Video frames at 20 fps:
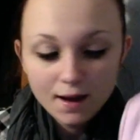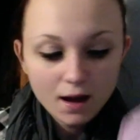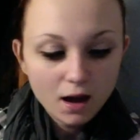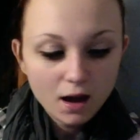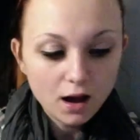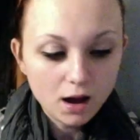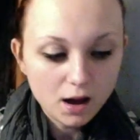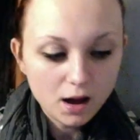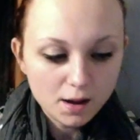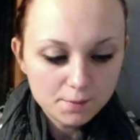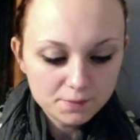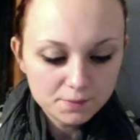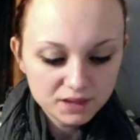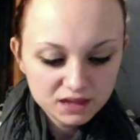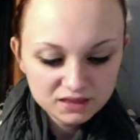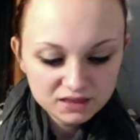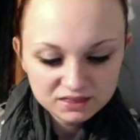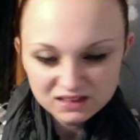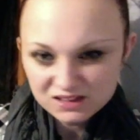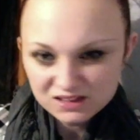Um,
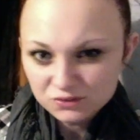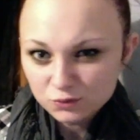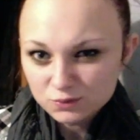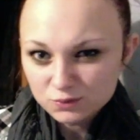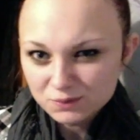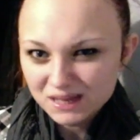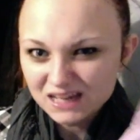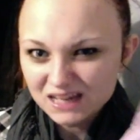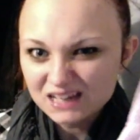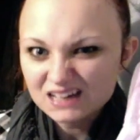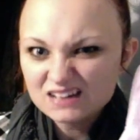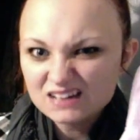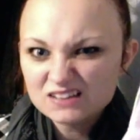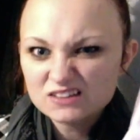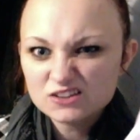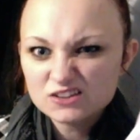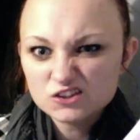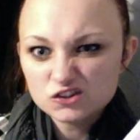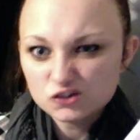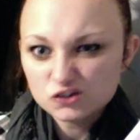this would make an
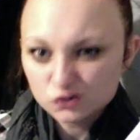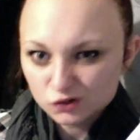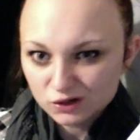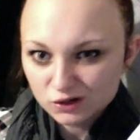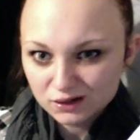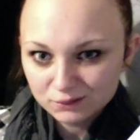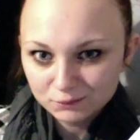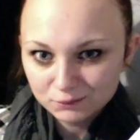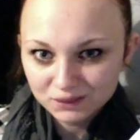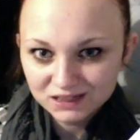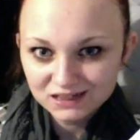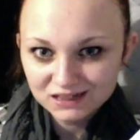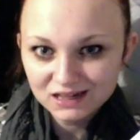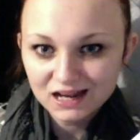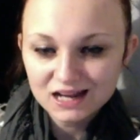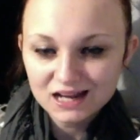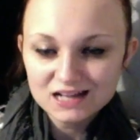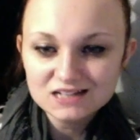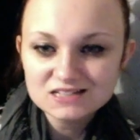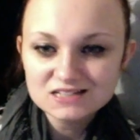extremely
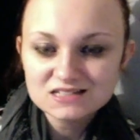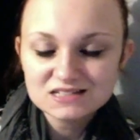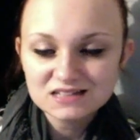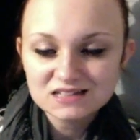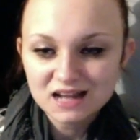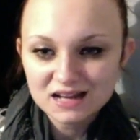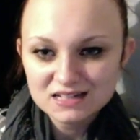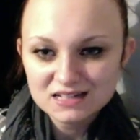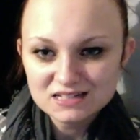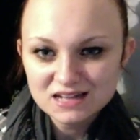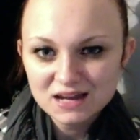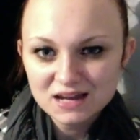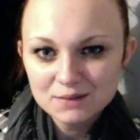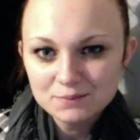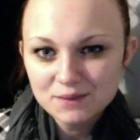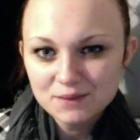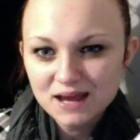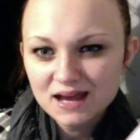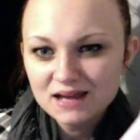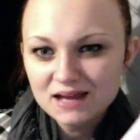nice nighttime
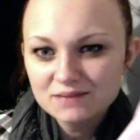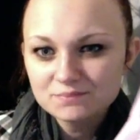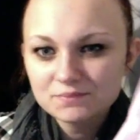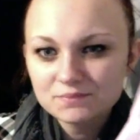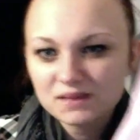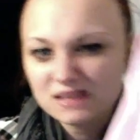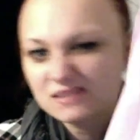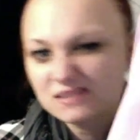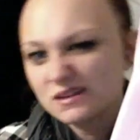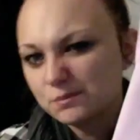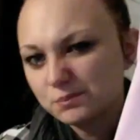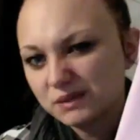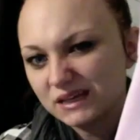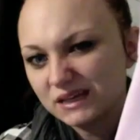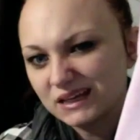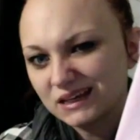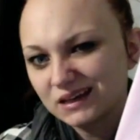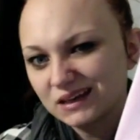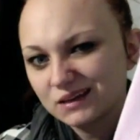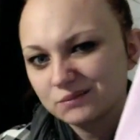pad. It's a
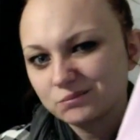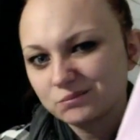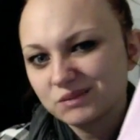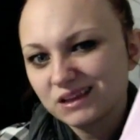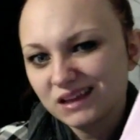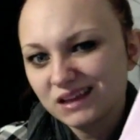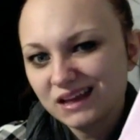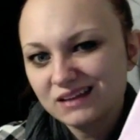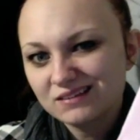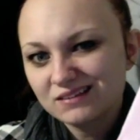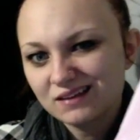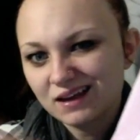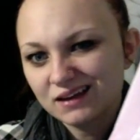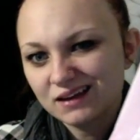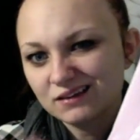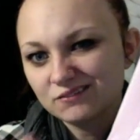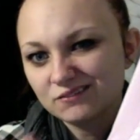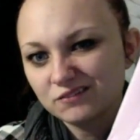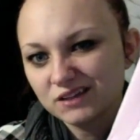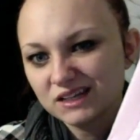pink. The light's kind
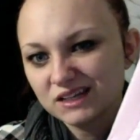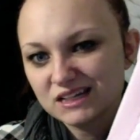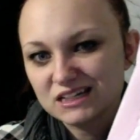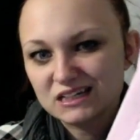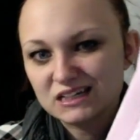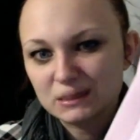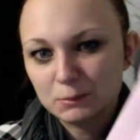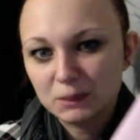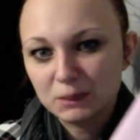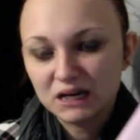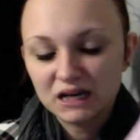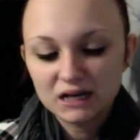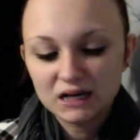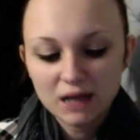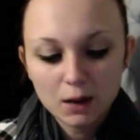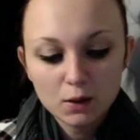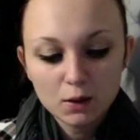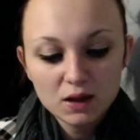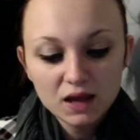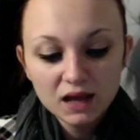of dimming it
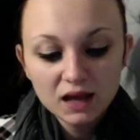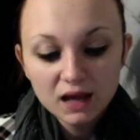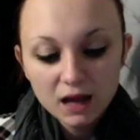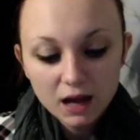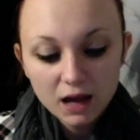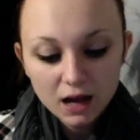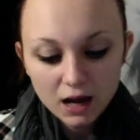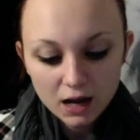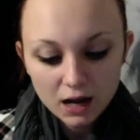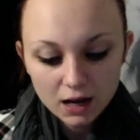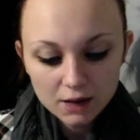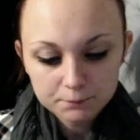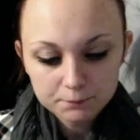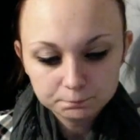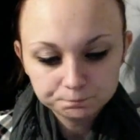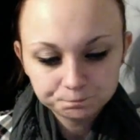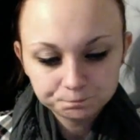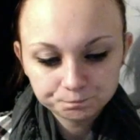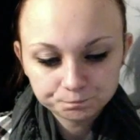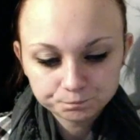out.
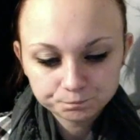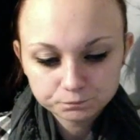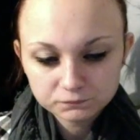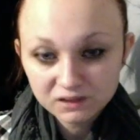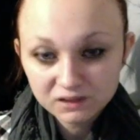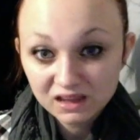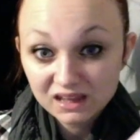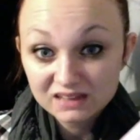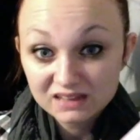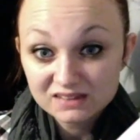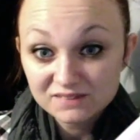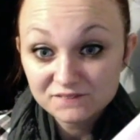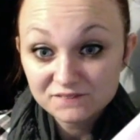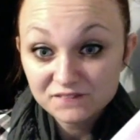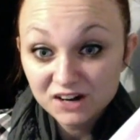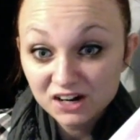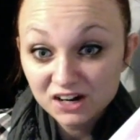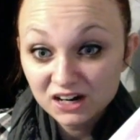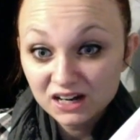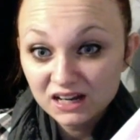Um, it's a
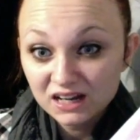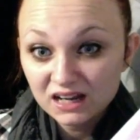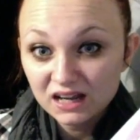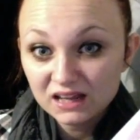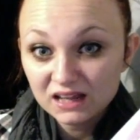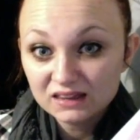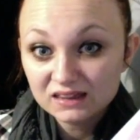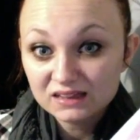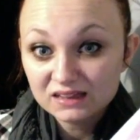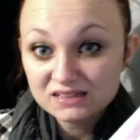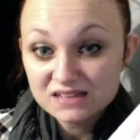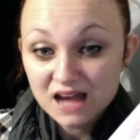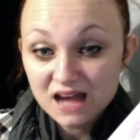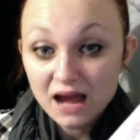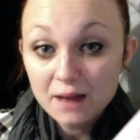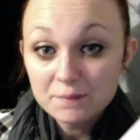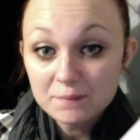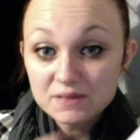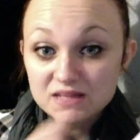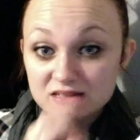very, the
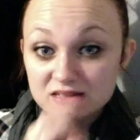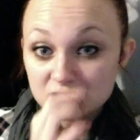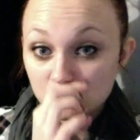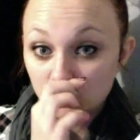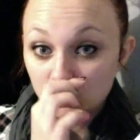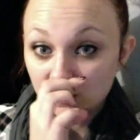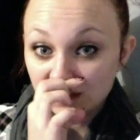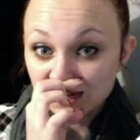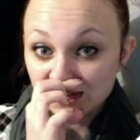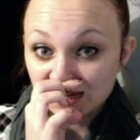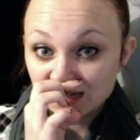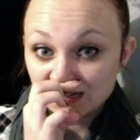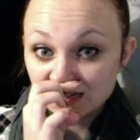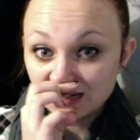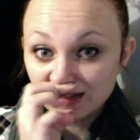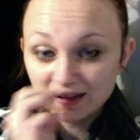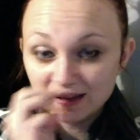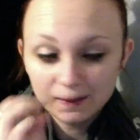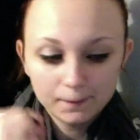top is a wicking,